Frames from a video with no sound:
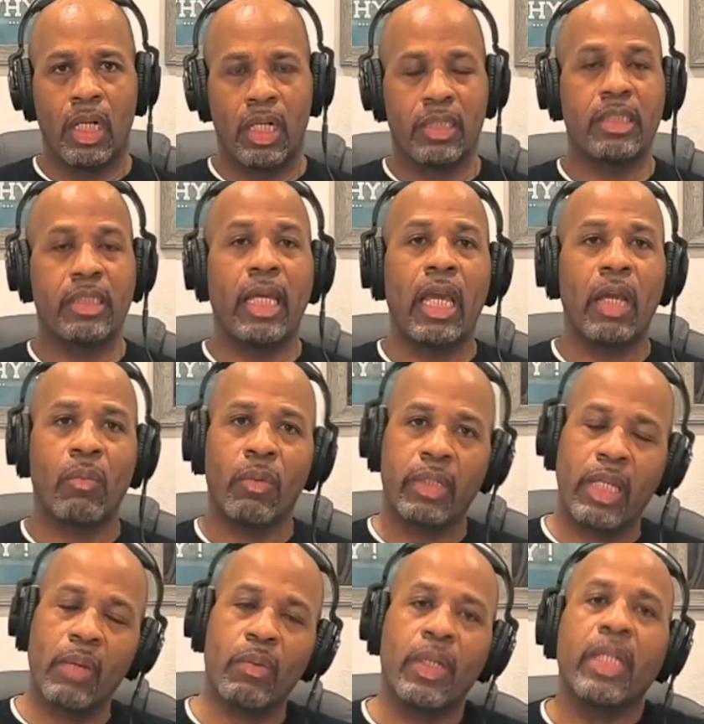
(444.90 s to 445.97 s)
said when
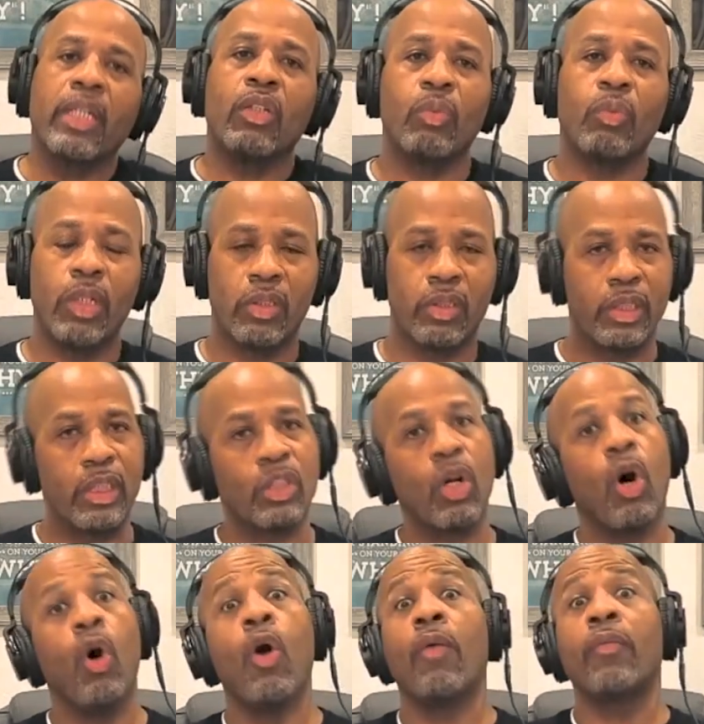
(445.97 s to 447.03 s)
they were in the
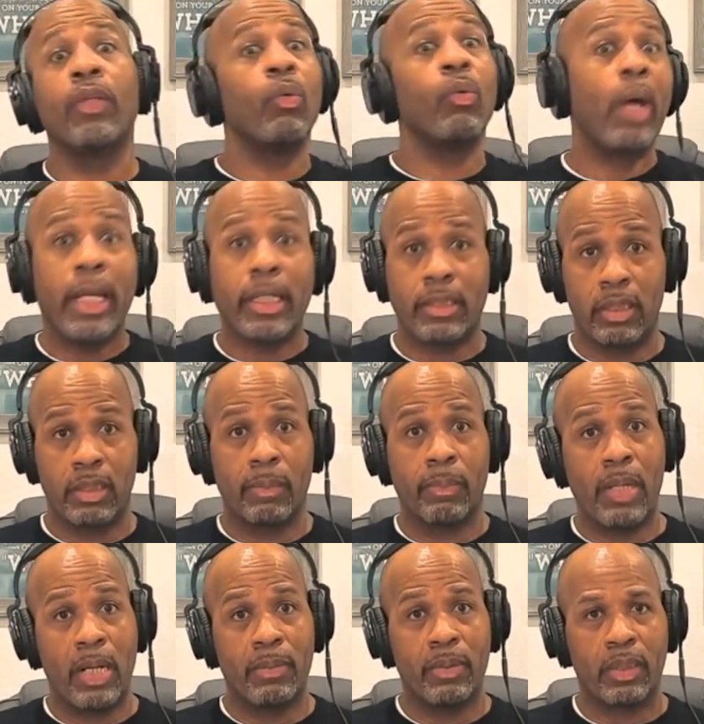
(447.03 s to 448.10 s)
wilderness on the way to the
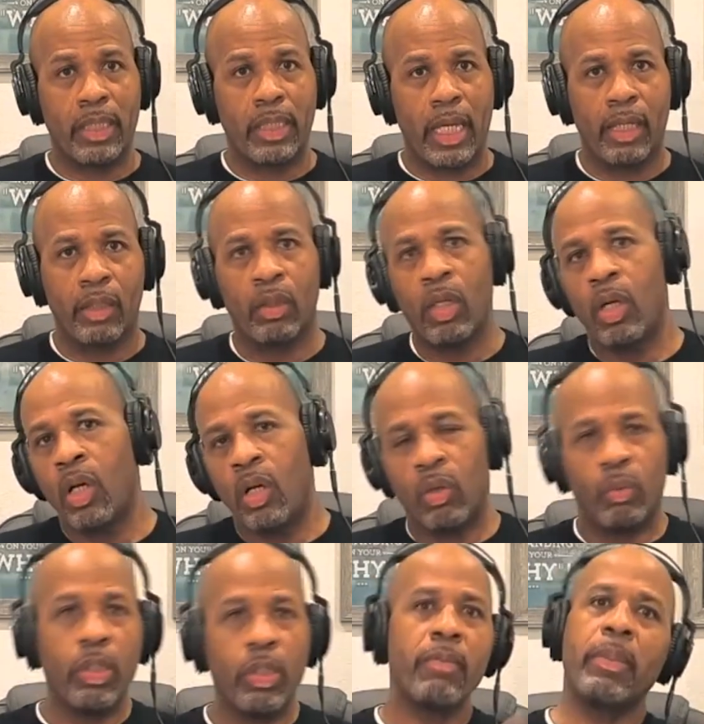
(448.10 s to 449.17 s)
promised land?
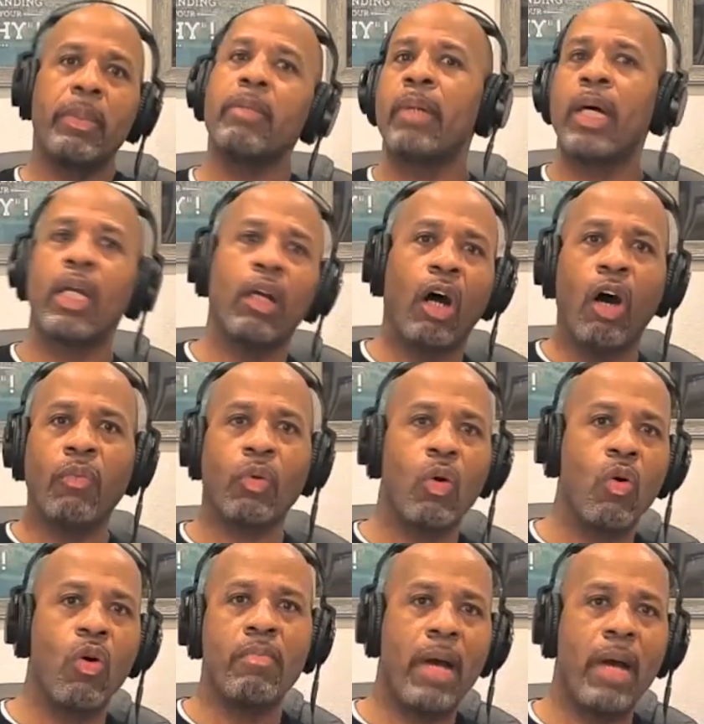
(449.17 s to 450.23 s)
We would be better off
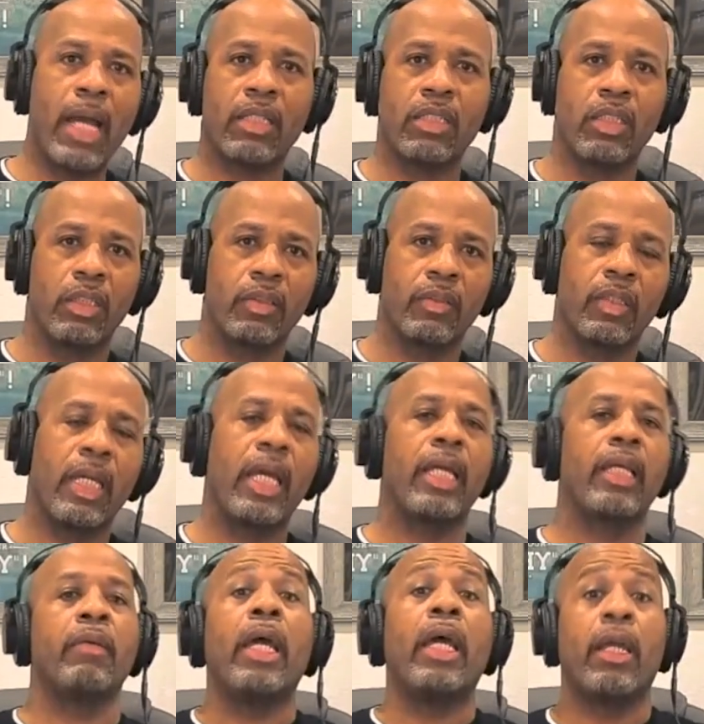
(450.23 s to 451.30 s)
going back to,
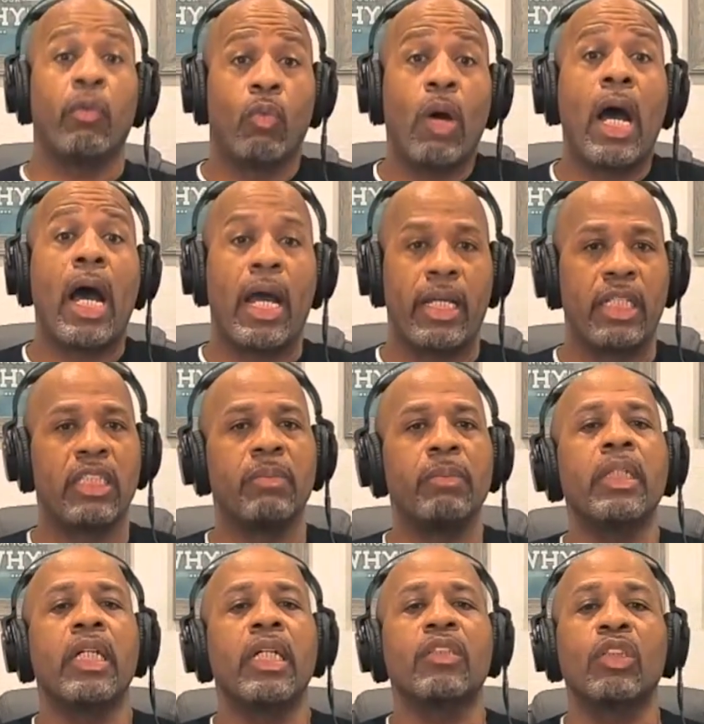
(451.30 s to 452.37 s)
and why? It's
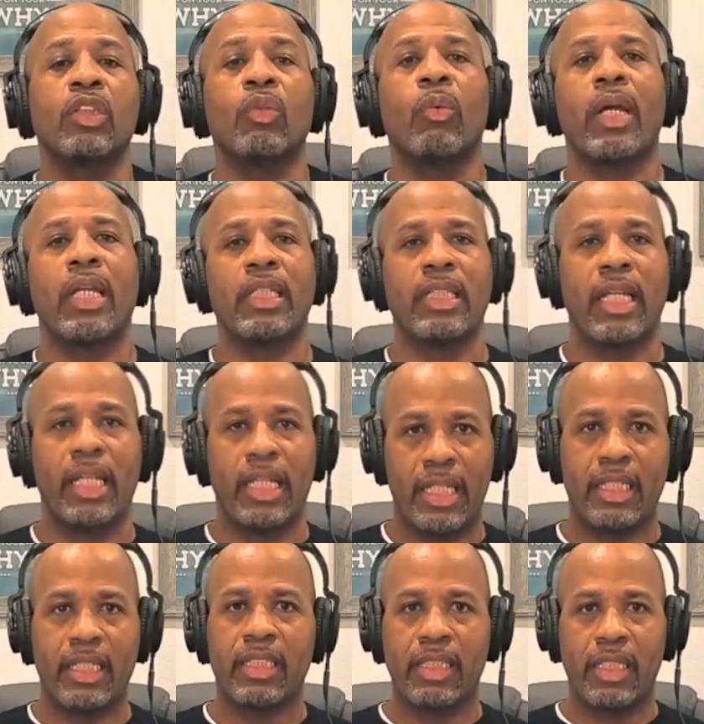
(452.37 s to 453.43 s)
because of the way that they
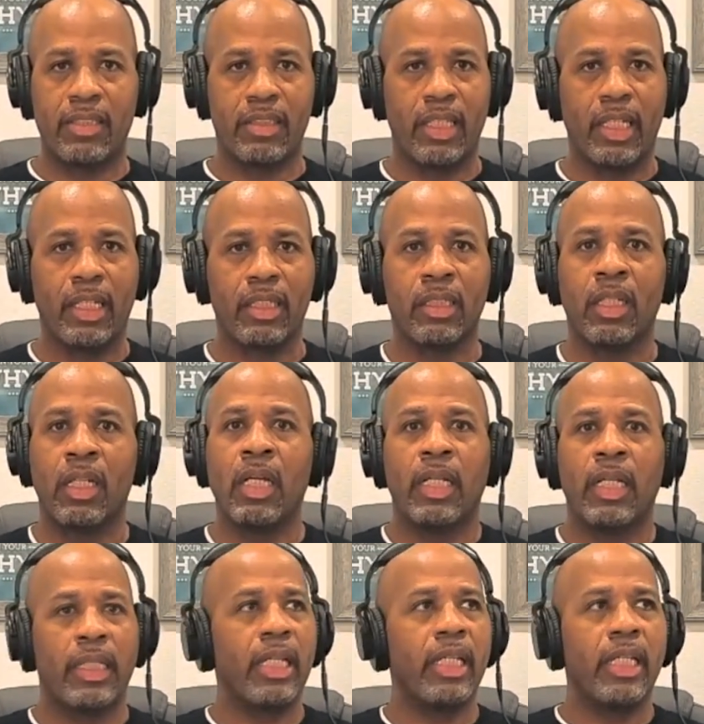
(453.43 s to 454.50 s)
ended that thing.
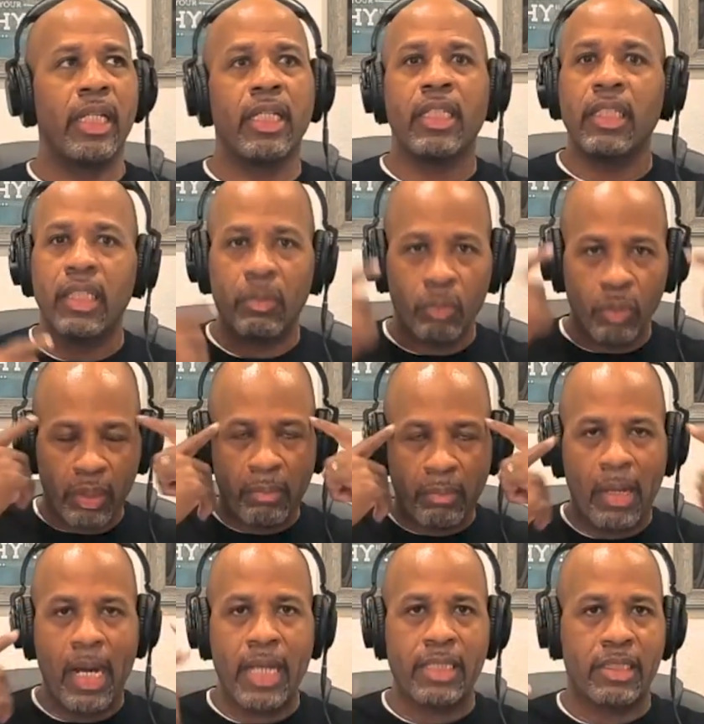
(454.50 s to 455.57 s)
They ended it with a
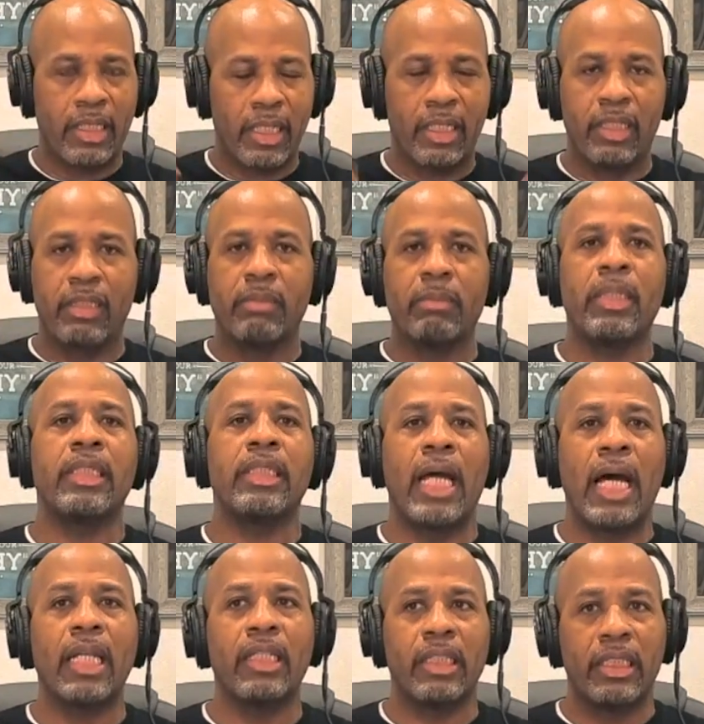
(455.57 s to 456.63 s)
mindset and a
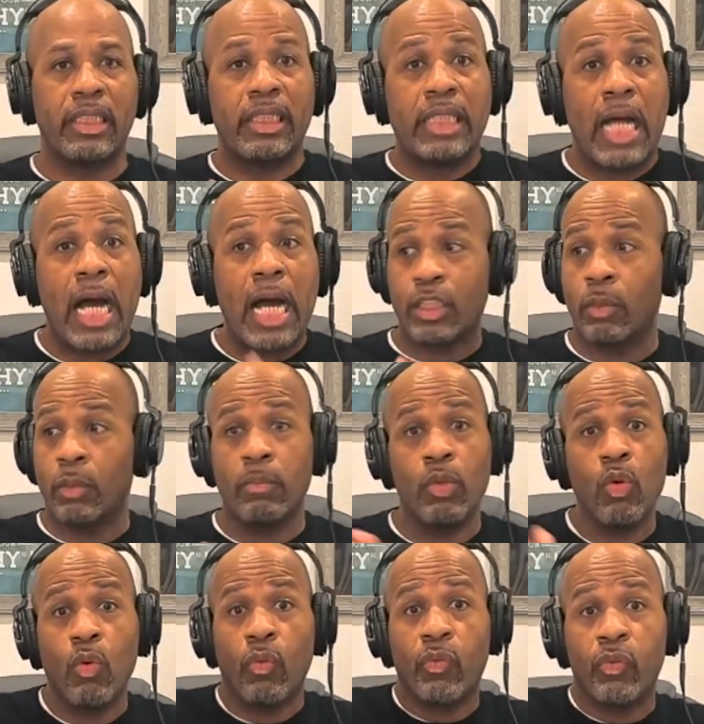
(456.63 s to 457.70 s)
mentality not to
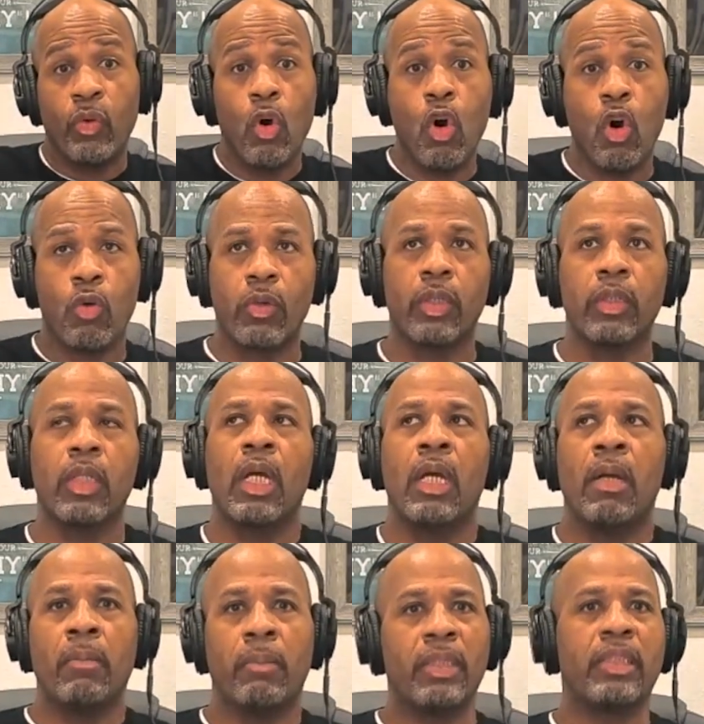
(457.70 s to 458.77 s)
move forward,
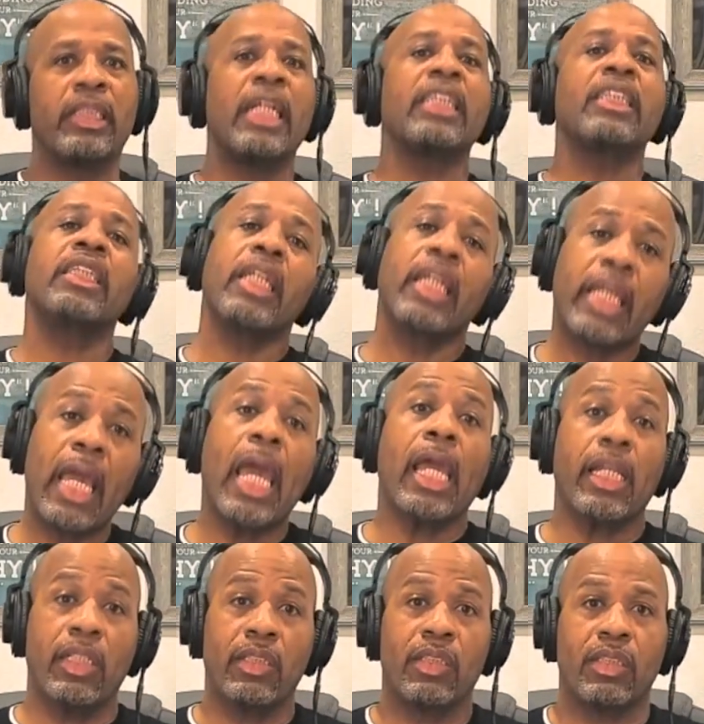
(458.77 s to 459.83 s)
but just in
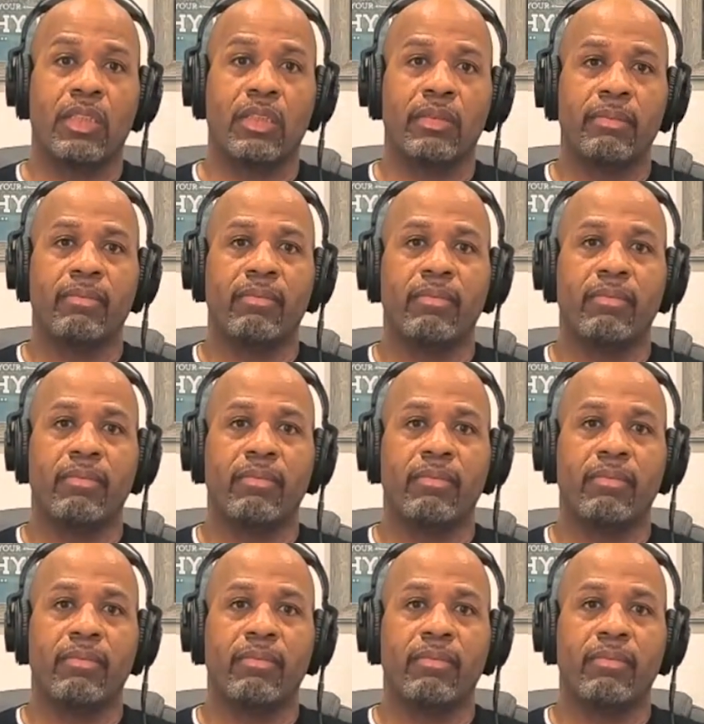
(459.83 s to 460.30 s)
case,